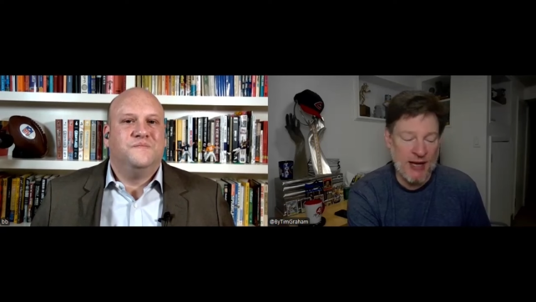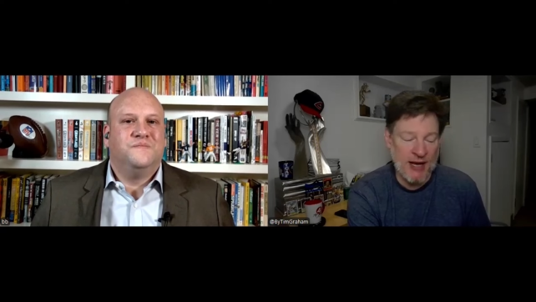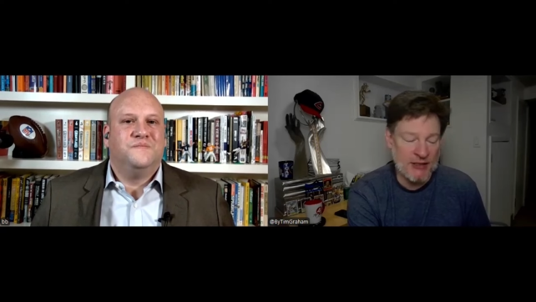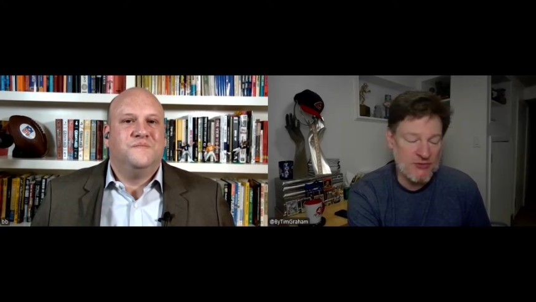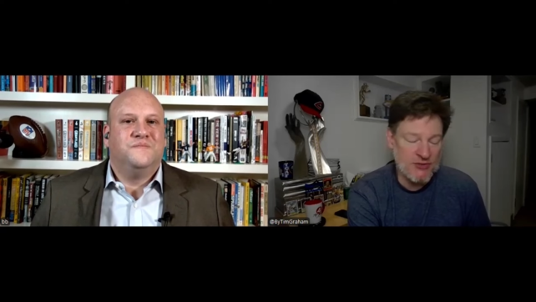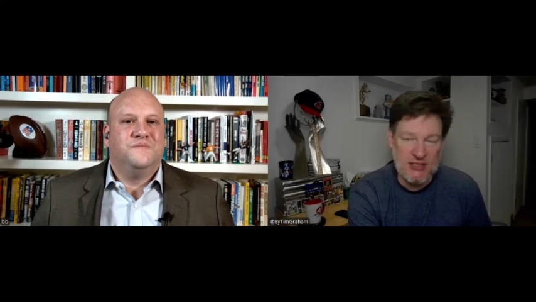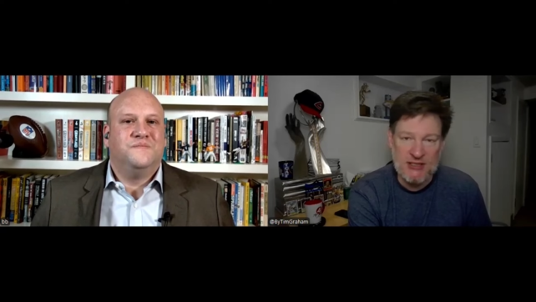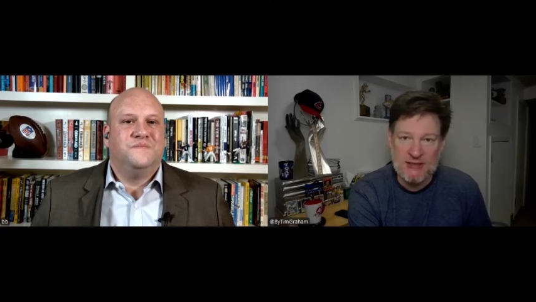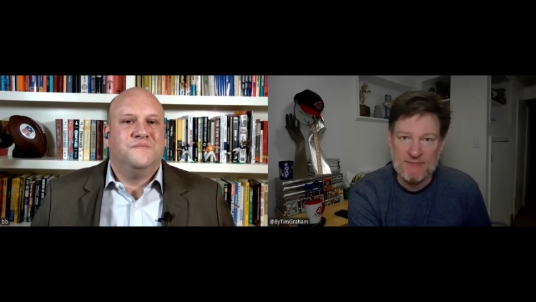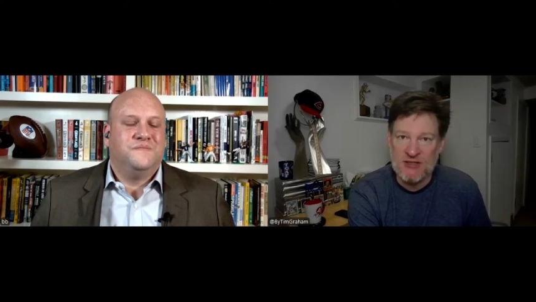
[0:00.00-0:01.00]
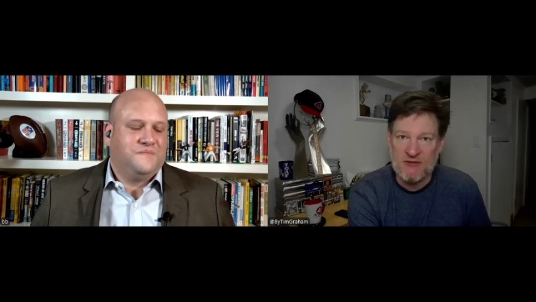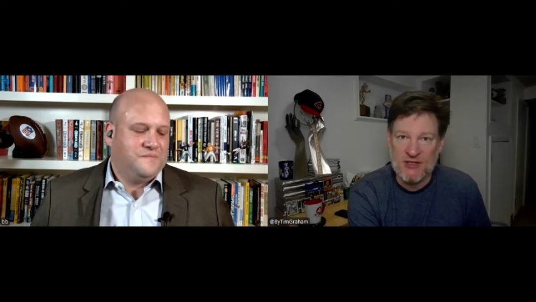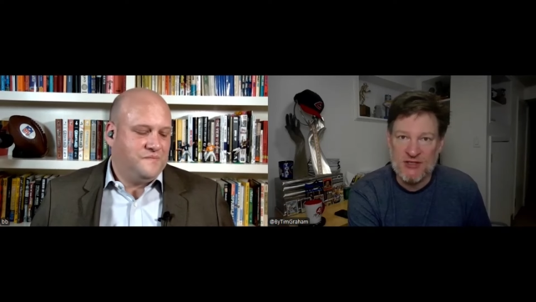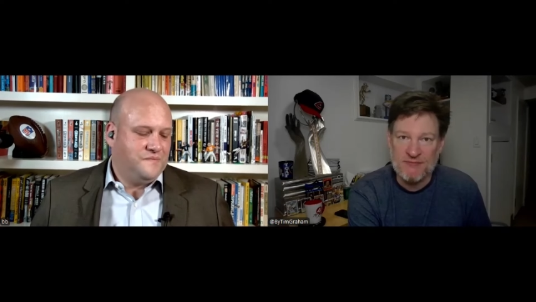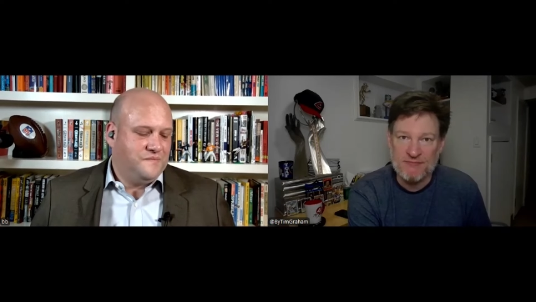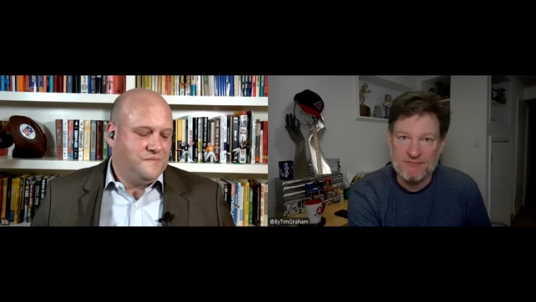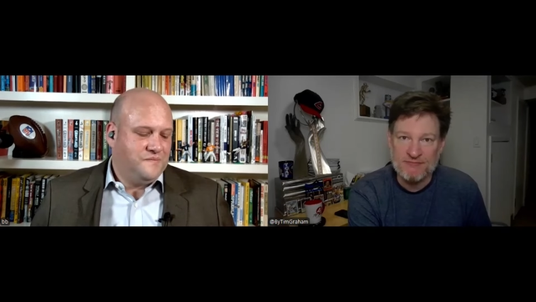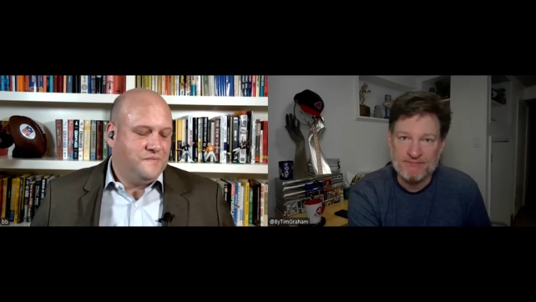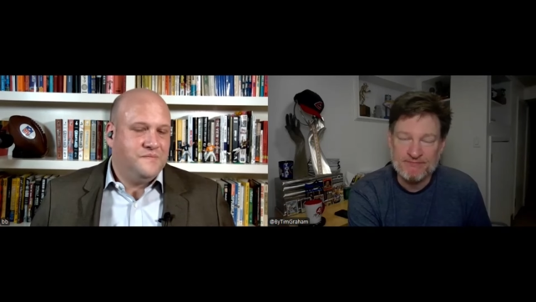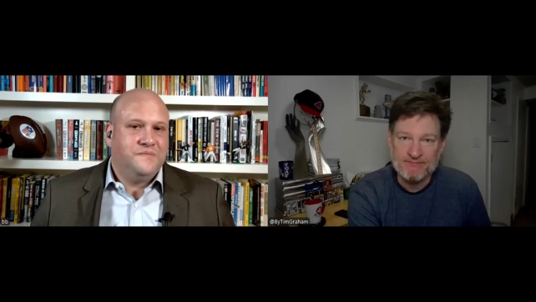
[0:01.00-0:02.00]
Speaker 1: How do you see the division?
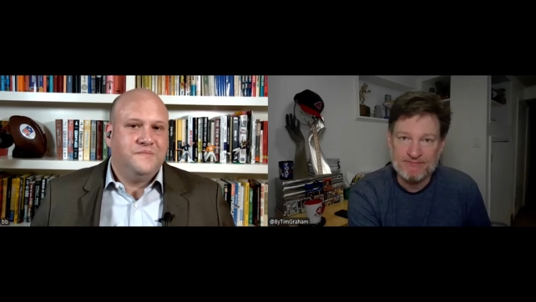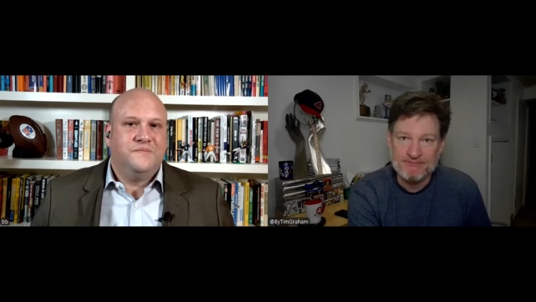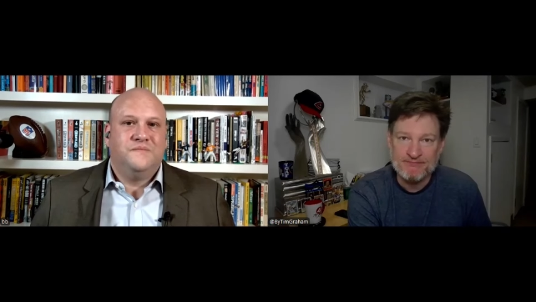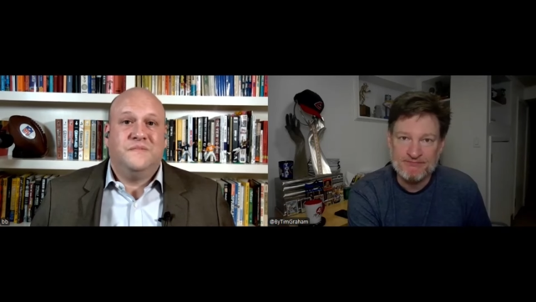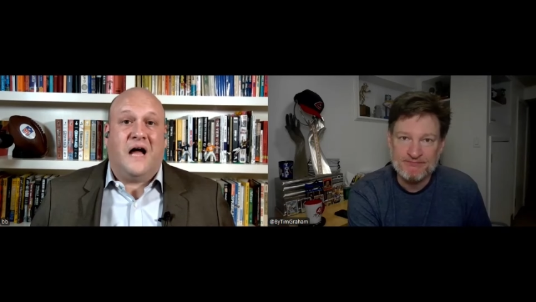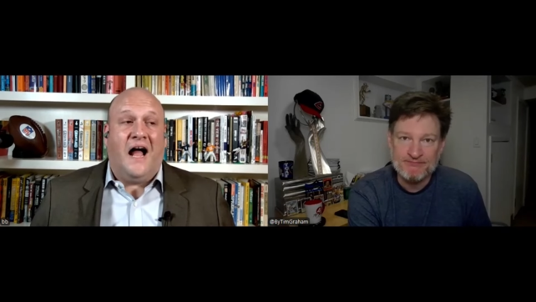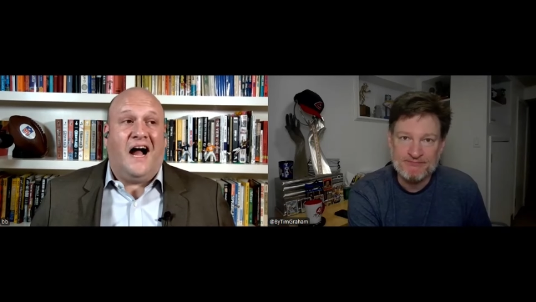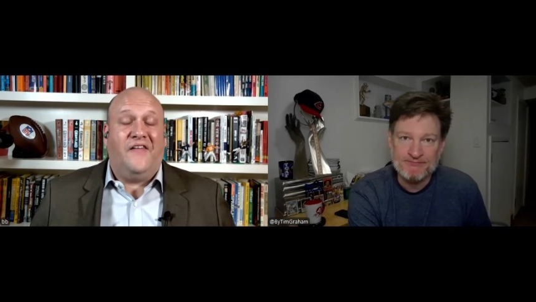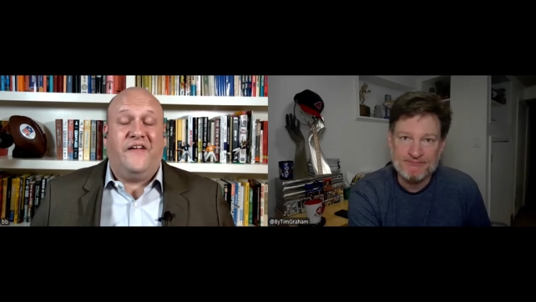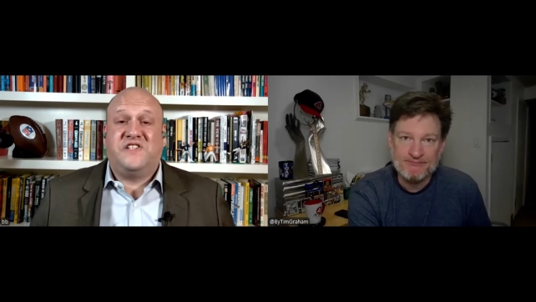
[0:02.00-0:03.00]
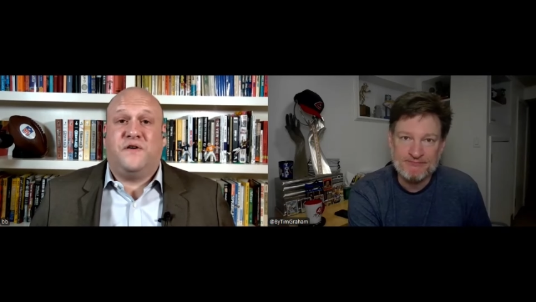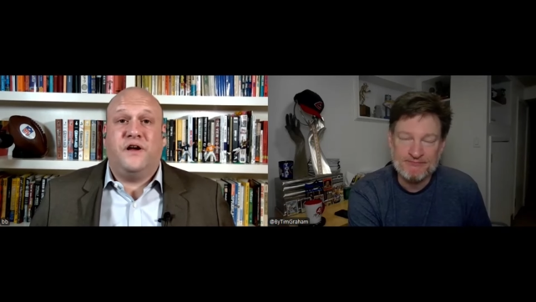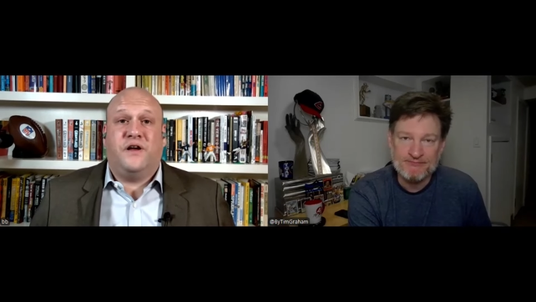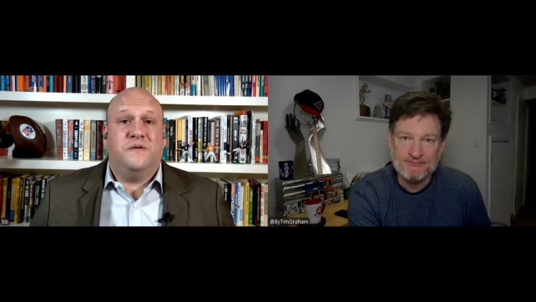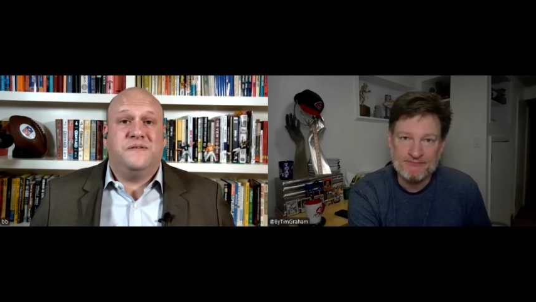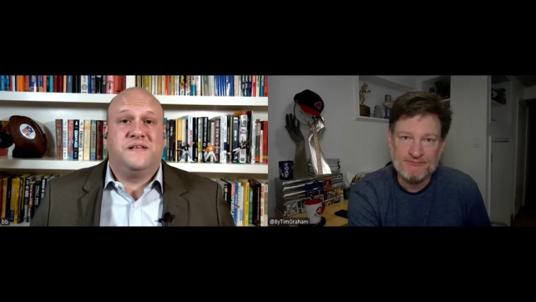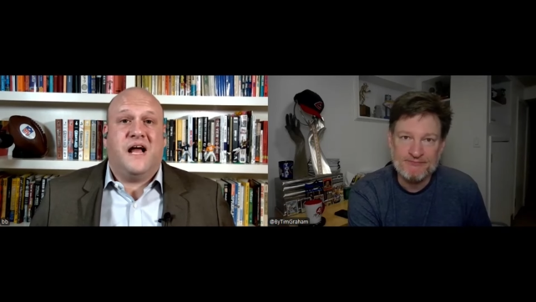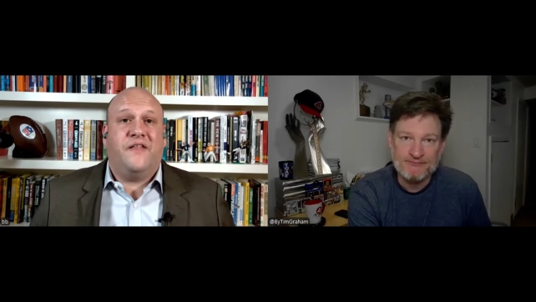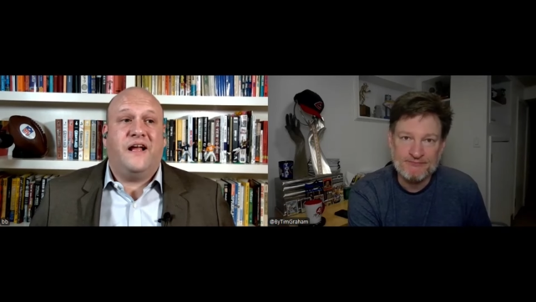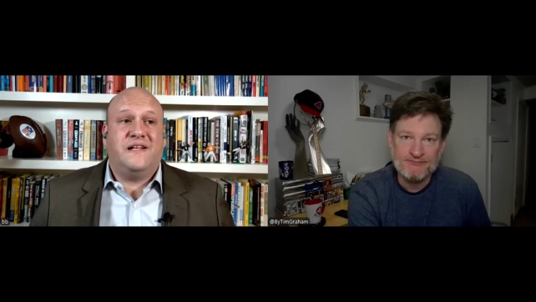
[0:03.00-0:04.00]
Speaker 2: I, I think it's very close. I
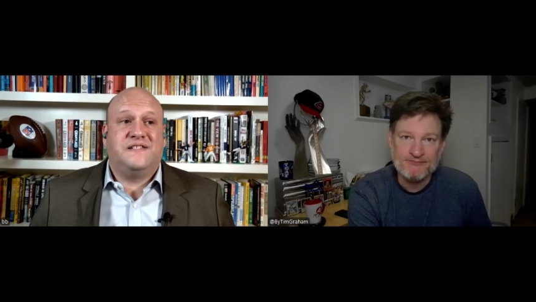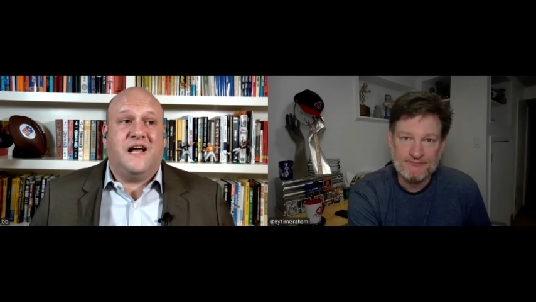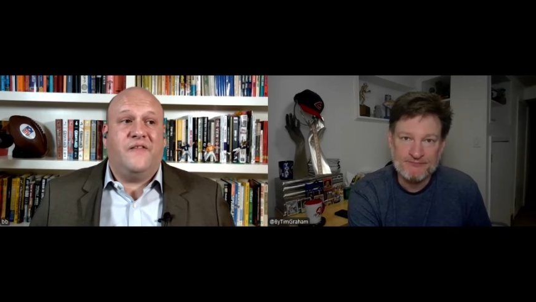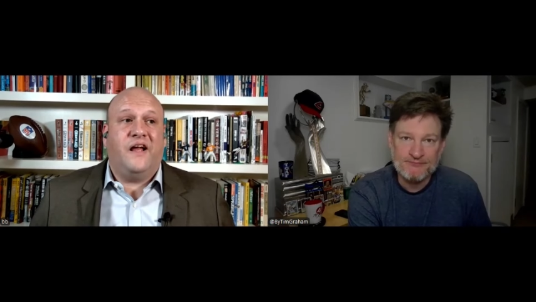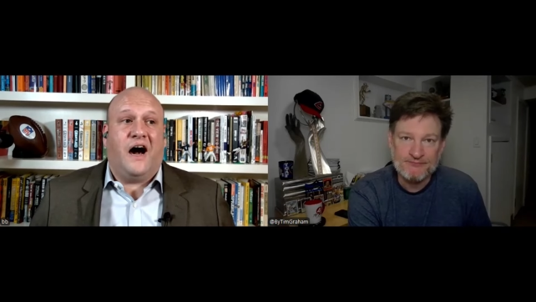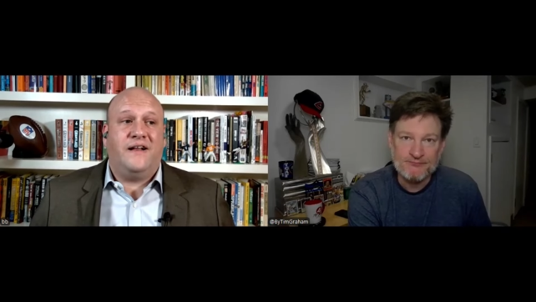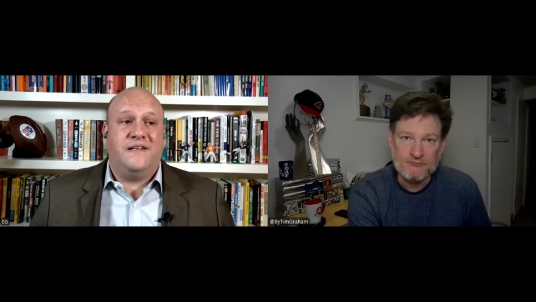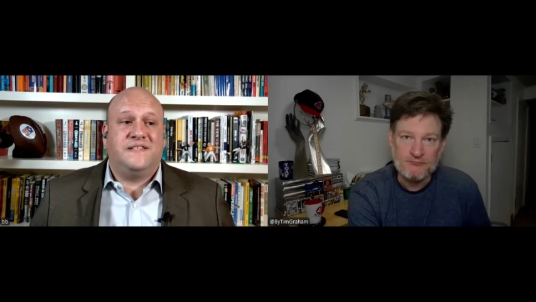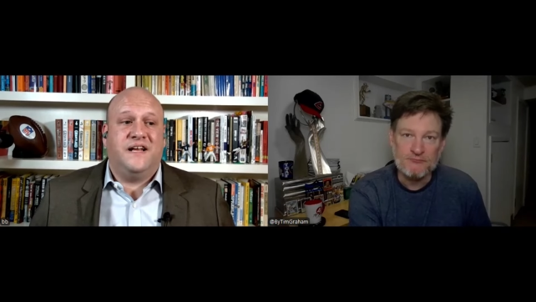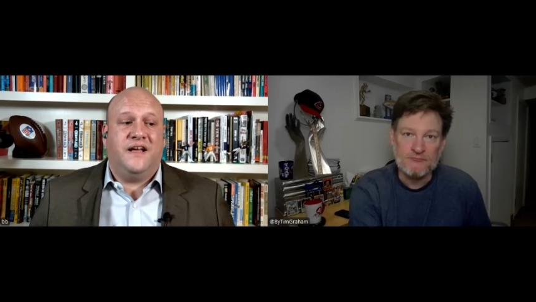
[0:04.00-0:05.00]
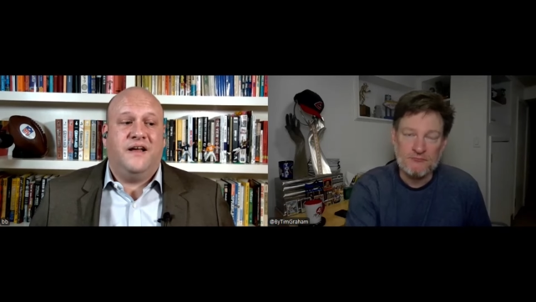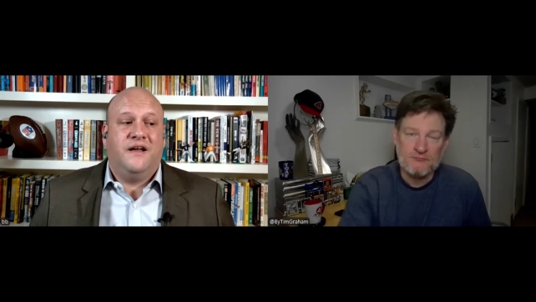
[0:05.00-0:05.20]
think it's, I think honestly,